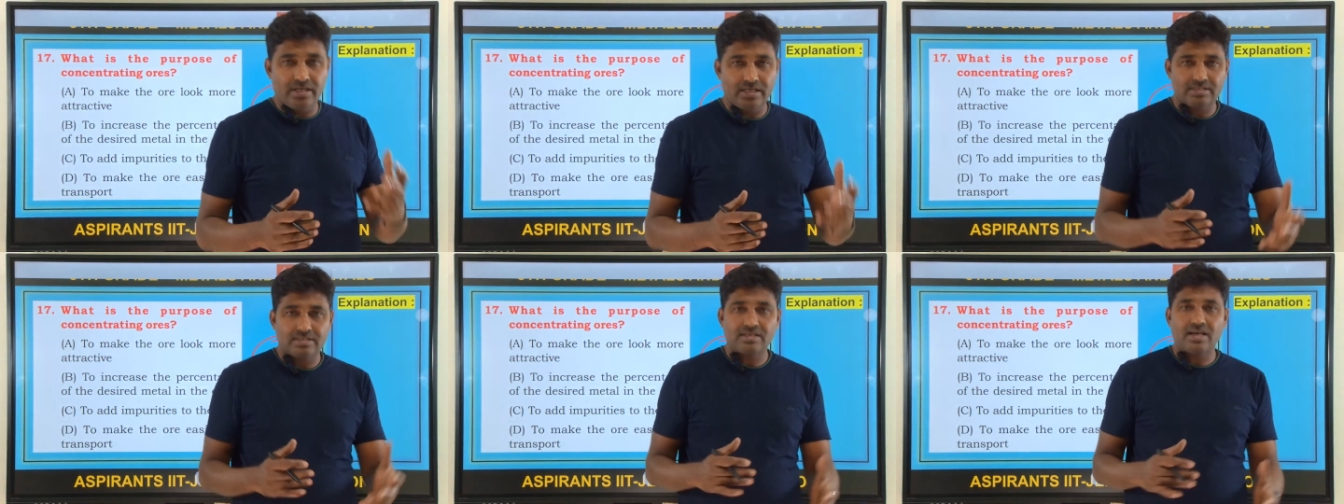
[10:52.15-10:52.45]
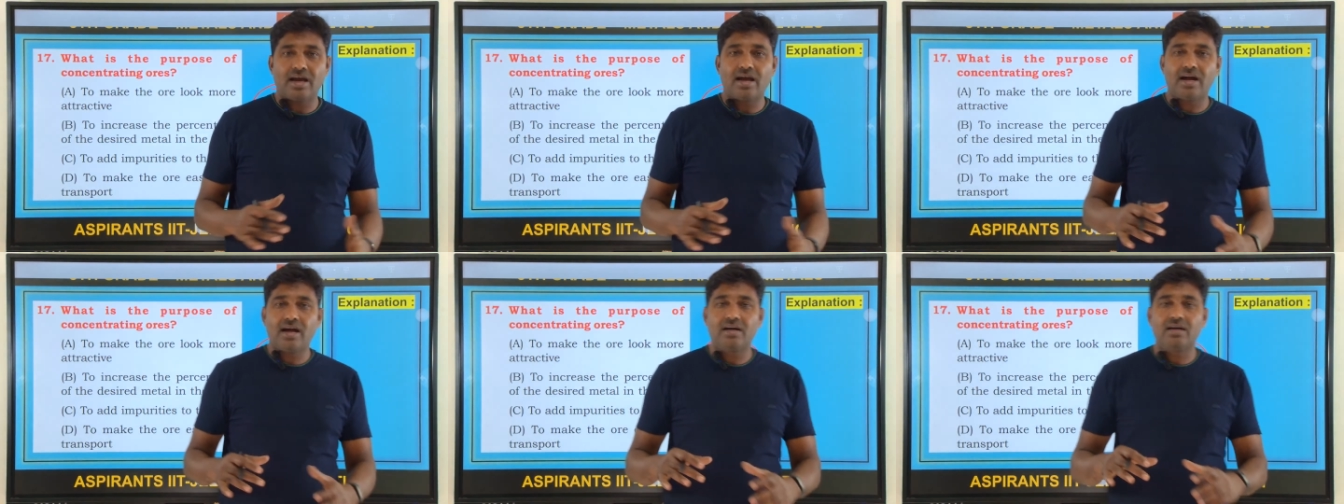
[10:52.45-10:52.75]

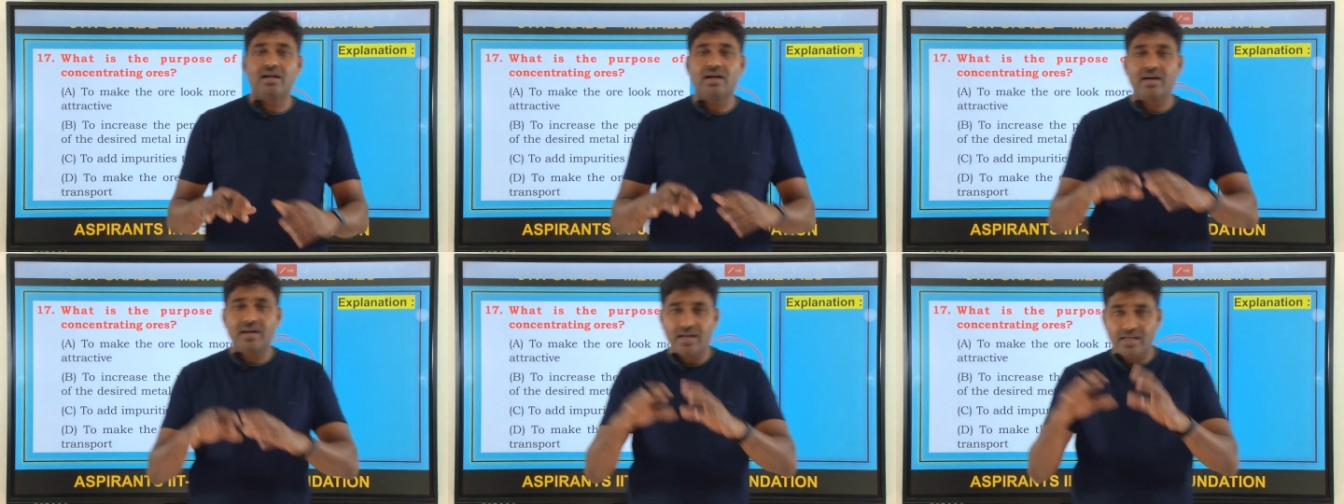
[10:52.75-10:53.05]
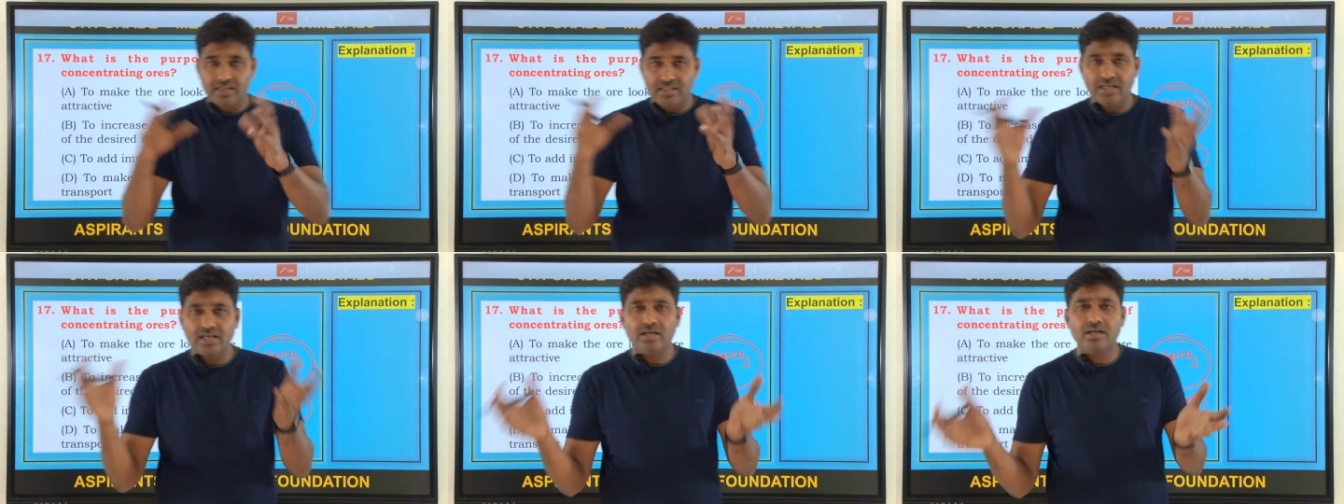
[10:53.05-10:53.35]
sand and
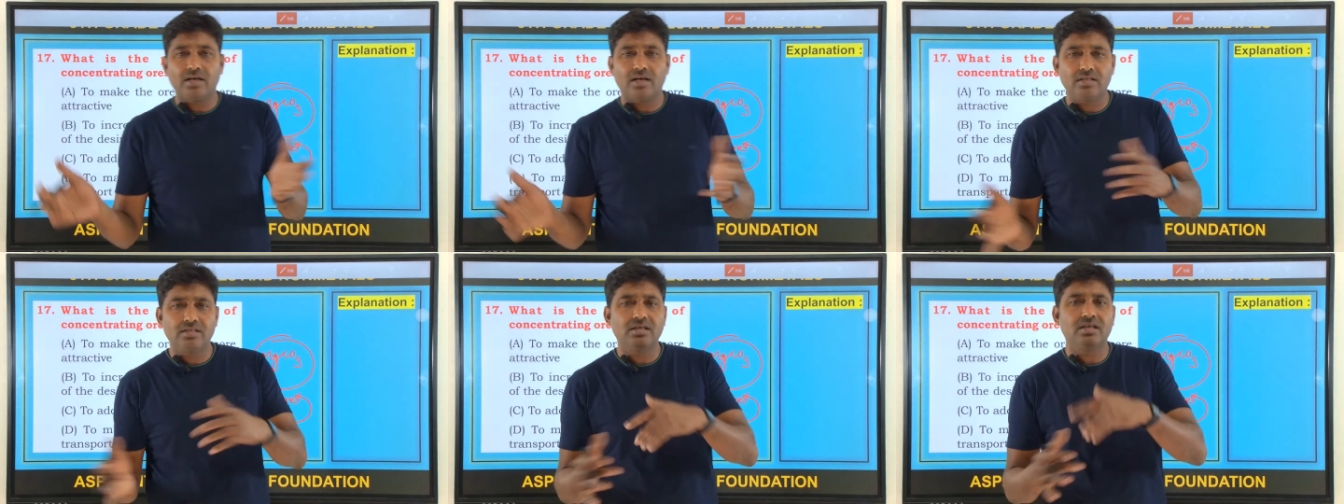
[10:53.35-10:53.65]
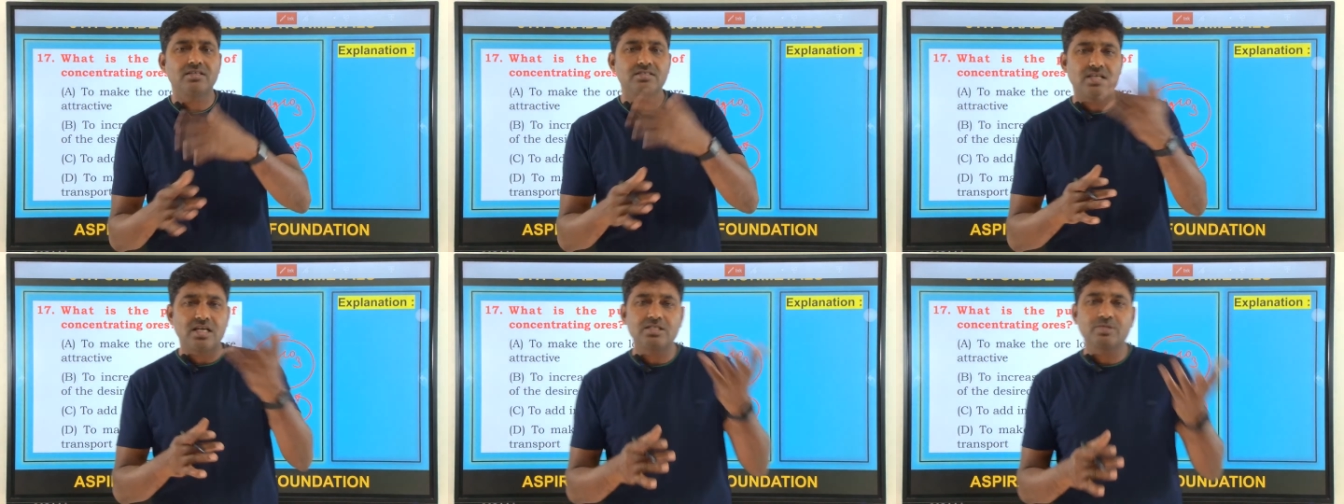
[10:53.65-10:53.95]

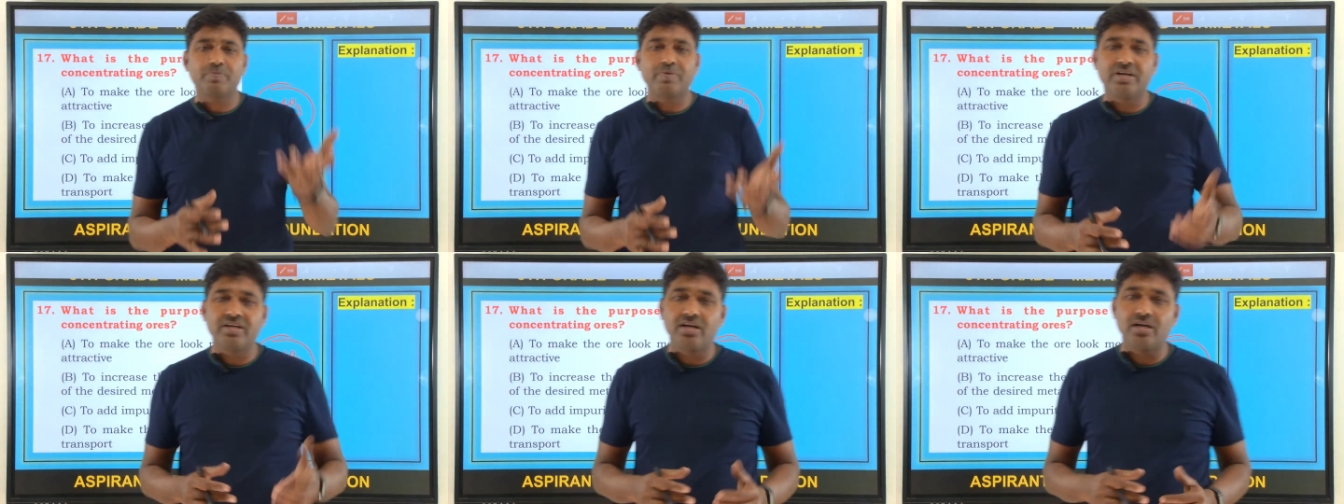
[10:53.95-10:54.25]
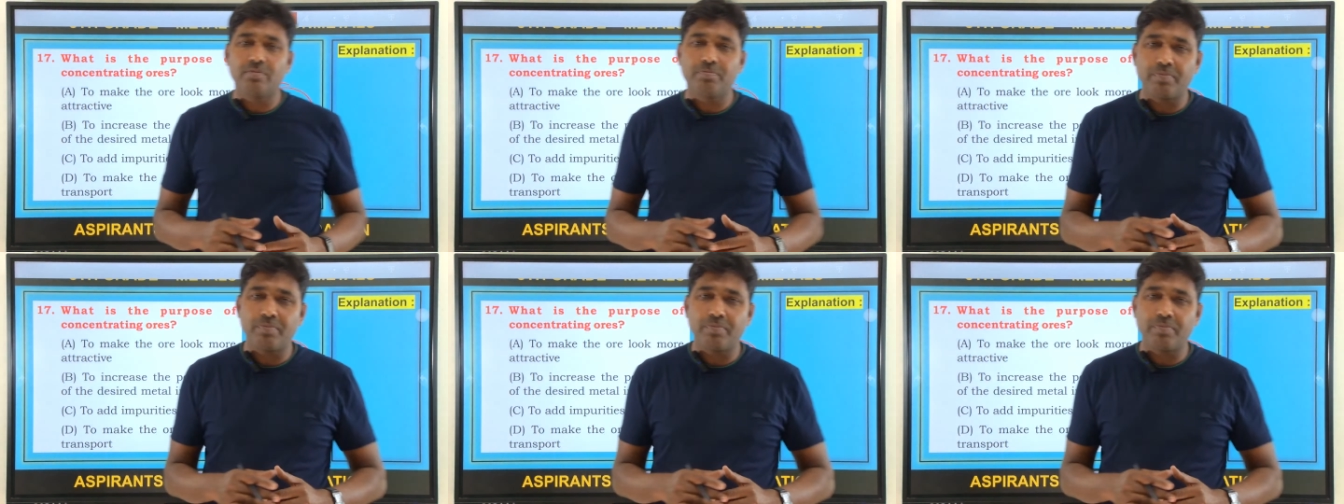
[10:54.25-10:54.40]
other suspended